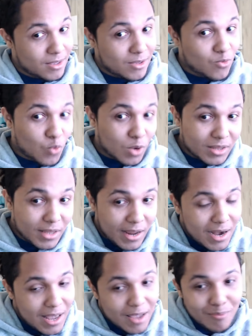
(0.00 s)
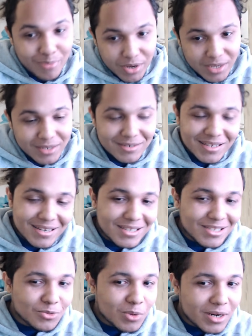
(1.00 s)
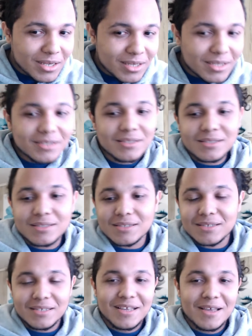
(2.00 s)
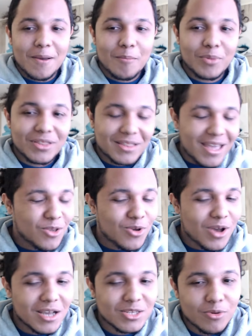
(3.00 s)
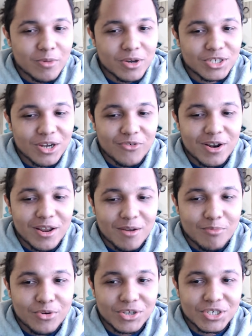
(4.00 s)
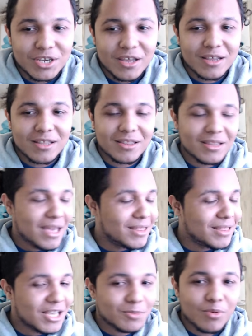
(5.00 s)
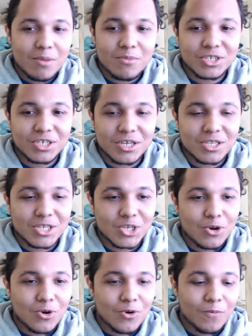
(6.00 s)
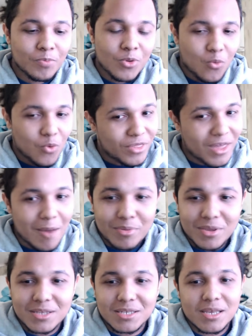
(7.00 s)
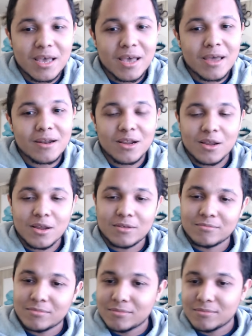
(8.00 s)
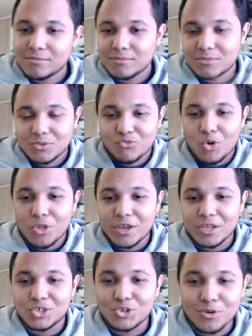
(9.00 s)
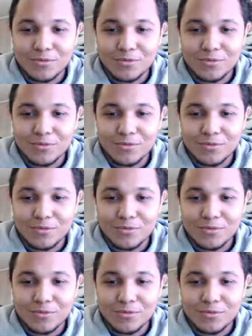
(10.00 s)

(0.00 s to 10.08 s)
one day late, but it is what it is. But thank you guys so much. I really appreciate it. And that's pretty much it. So with that being said, roll the intro.